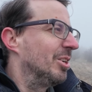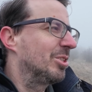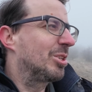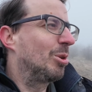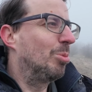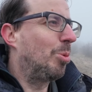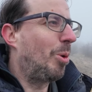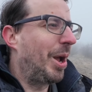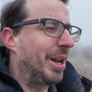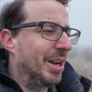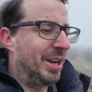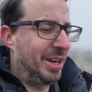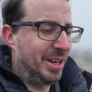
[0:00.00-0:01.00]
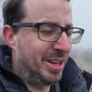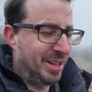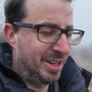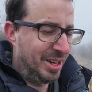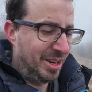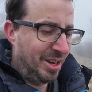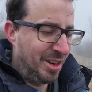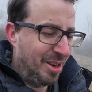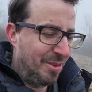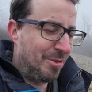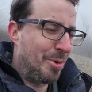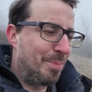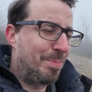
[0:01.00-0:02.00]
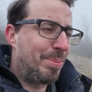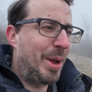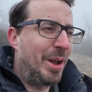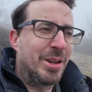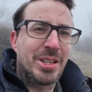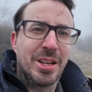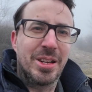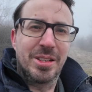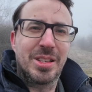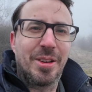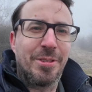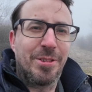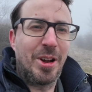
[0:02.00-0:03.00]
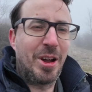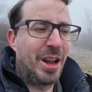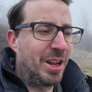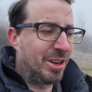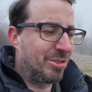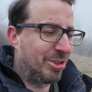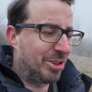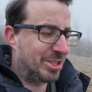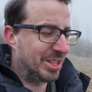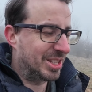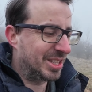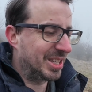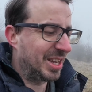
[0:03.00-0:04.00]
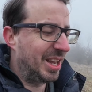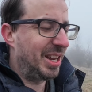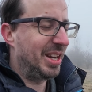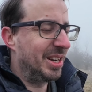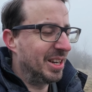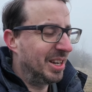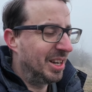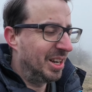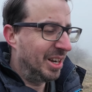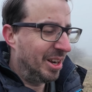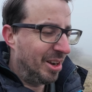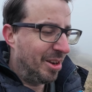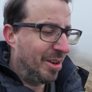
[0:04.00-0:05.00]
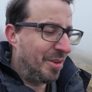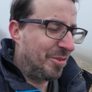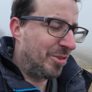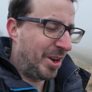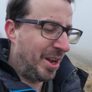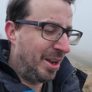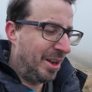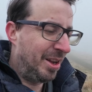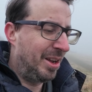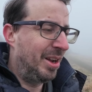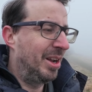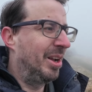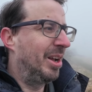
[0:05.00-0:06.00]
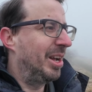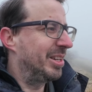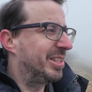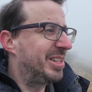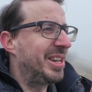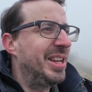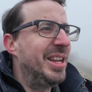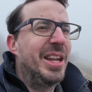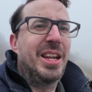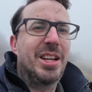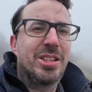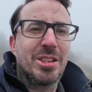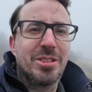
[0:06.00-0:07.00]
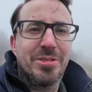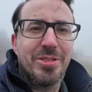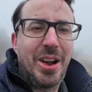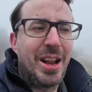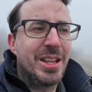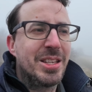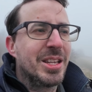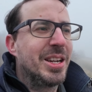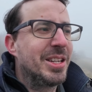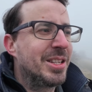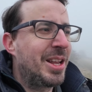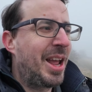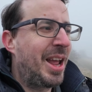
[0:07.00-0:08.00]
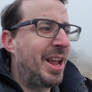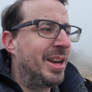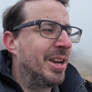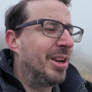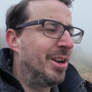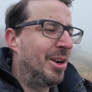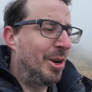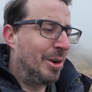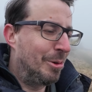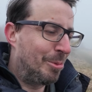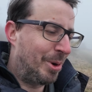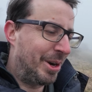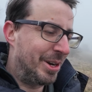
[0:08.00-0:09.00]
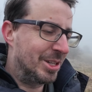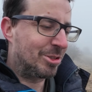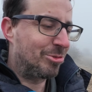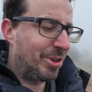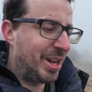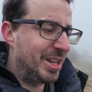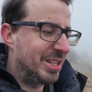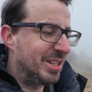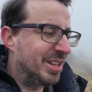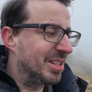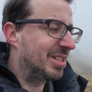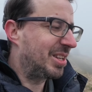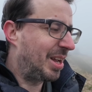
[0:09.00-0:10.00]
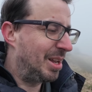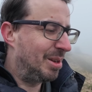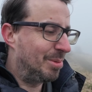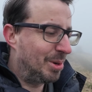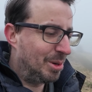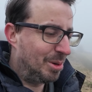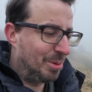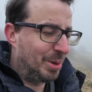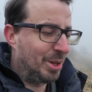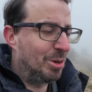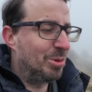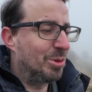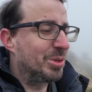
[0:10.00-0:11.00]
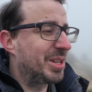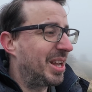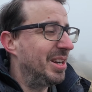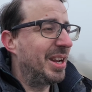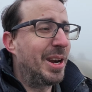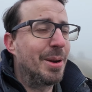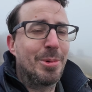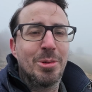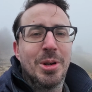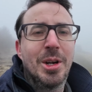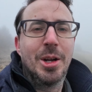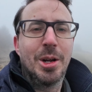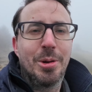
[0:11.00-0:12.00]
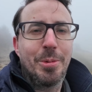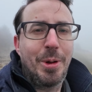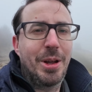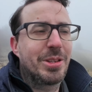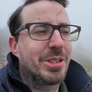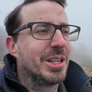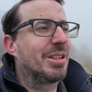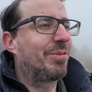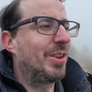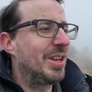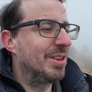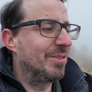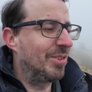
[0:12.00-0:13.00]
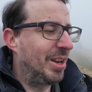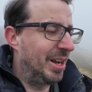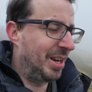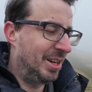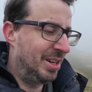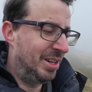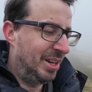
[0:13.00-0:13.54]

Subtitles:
to wait for a bird to fly across the scene, for a deer to raise its head while it's grazing, the same with a horse, any animal, whilst it's feeding really.